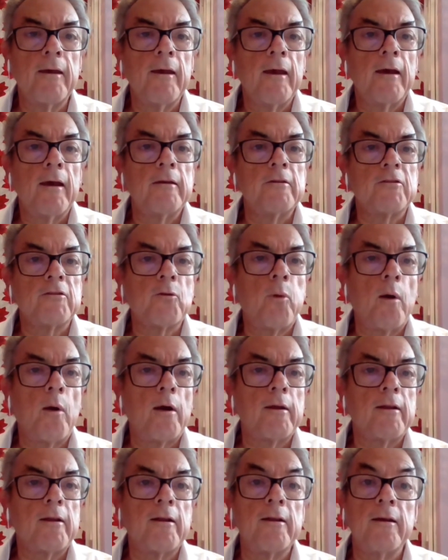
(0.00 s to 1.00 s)
And it's
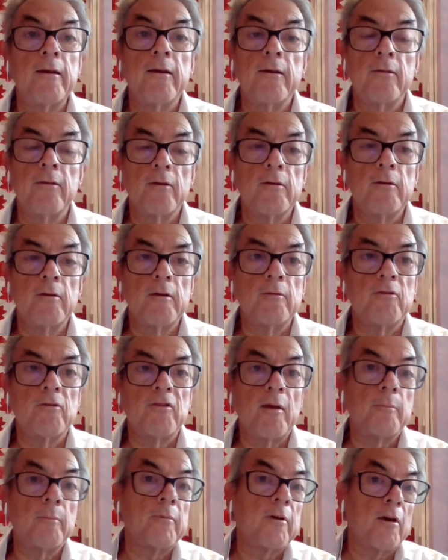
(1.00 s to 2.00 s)
quite clear that in
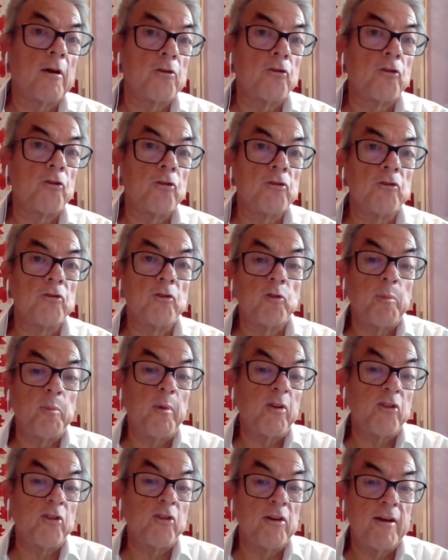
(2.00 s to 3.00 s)
some countries,
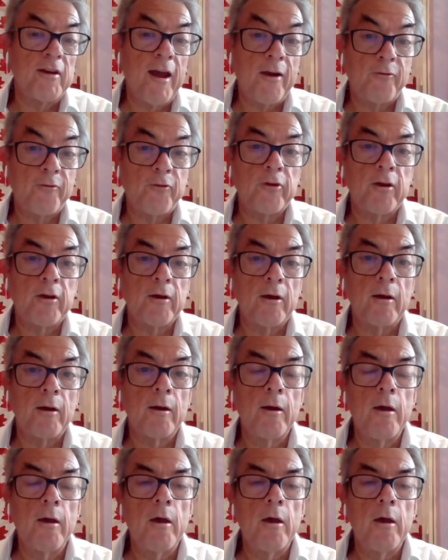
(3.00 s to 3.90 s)
especially in Africa,